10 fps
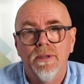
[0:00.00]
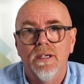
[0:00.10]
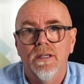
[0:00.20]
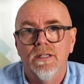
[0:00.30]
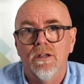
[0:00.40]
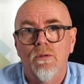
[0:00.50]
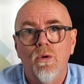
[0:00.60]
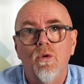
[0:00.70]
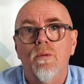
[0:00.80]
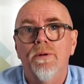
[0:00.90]
because there are
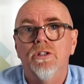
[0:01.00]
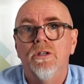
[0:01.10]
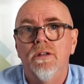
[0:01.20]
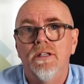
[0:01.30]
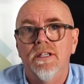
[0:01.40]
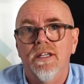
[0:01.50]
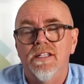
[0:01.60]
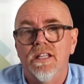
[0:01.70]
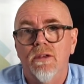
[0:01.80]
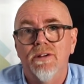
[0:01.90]
more
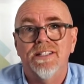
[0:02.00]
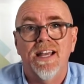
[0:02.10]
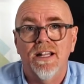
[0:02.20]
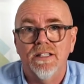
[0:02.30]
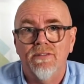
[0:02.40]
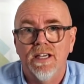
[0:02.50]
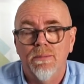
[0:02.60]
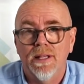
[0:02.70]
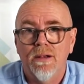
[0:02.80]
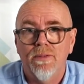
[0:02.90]
opportunities than there is talent
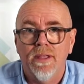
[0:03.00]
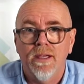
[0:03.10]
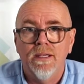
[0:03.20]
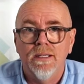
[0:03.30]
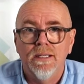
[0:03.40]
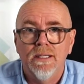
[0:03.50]
available out there.